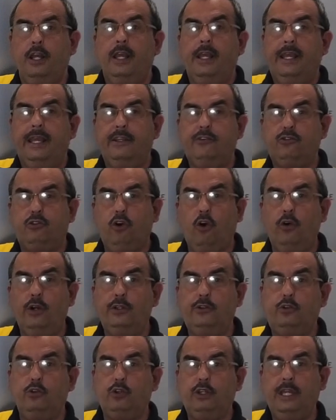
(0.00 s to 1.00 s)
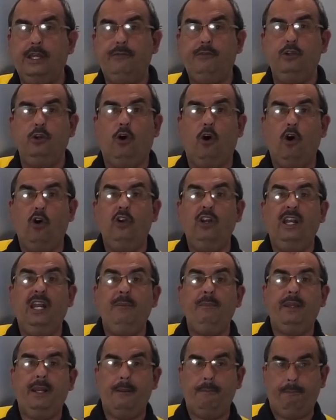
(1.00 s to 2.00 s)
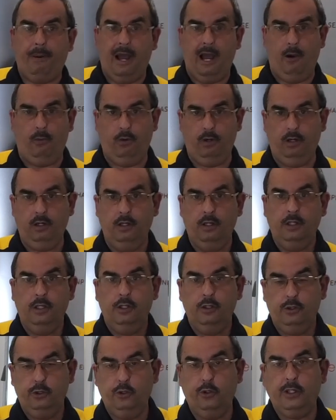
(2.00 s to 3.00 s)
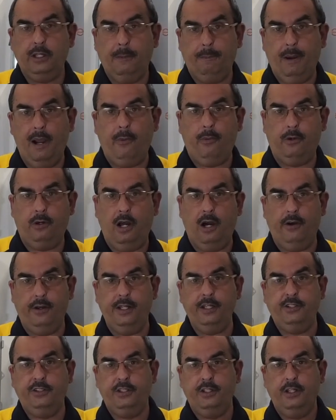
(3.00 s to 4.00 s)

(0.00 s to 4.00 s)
is going to give you unlimited power during a power outage,